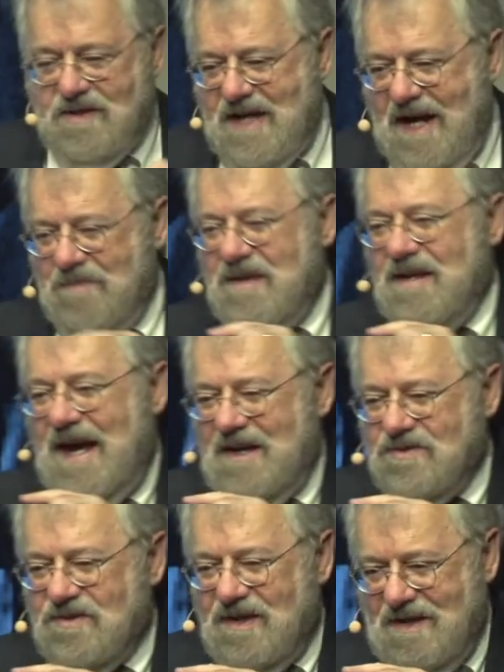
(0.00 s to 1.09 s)
What's happened
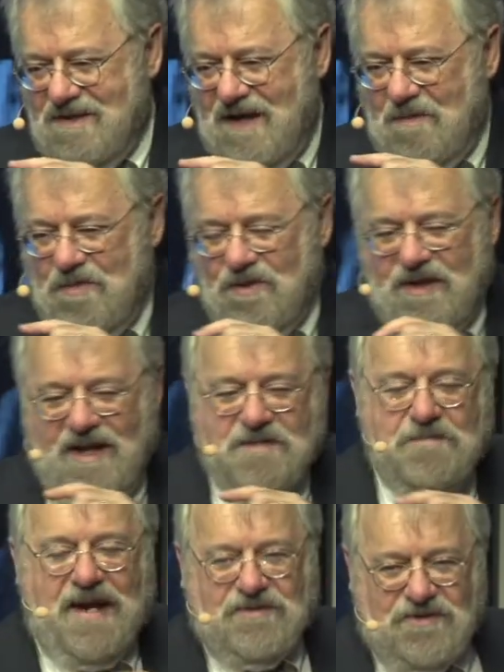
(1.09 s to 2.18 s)
actually is that a bullet has
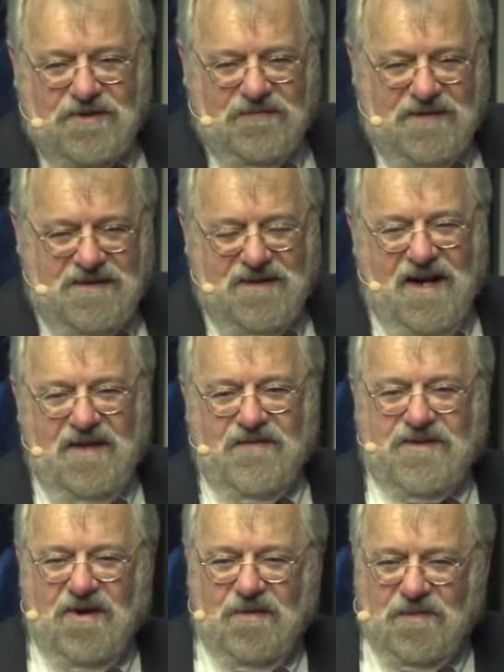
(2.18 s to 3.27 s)
bounced off the side of
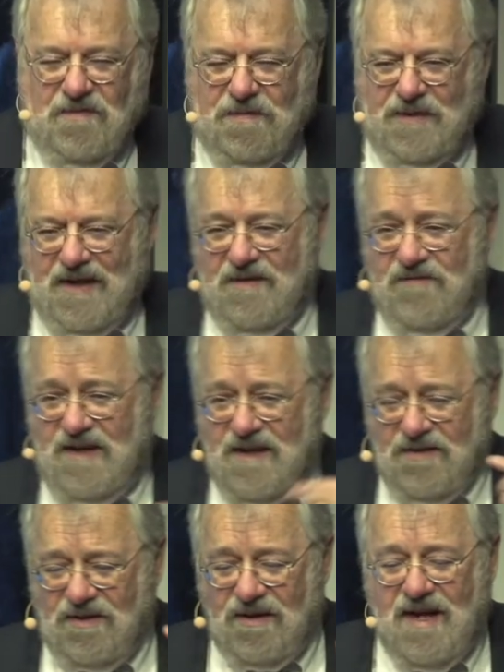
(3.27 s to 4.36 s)
his armor-plated
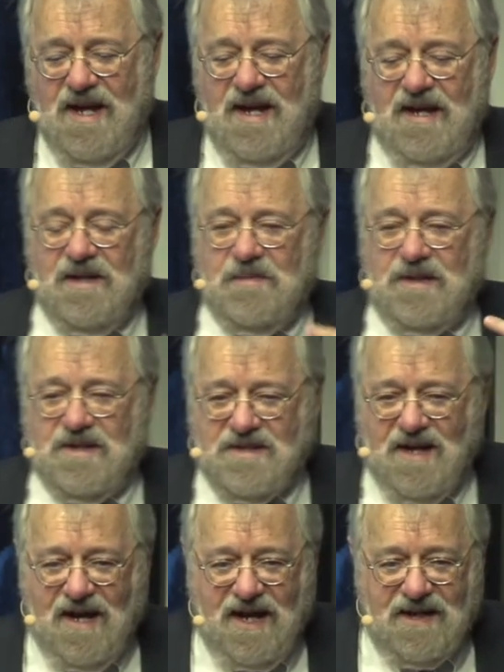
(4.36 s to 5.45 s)
vehicle, hit him in the
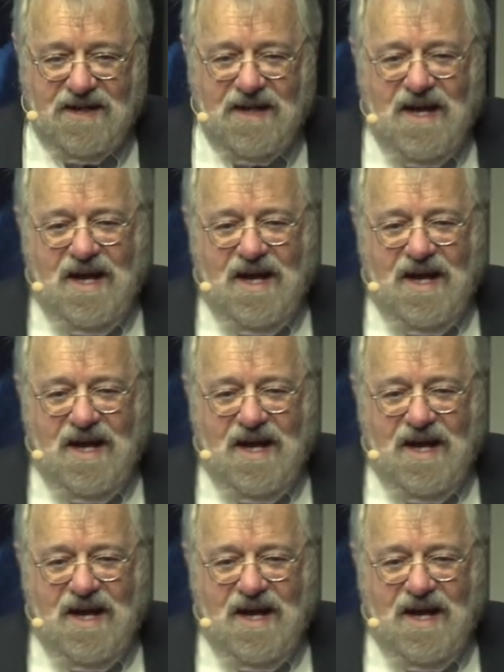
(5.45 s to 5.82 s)
side.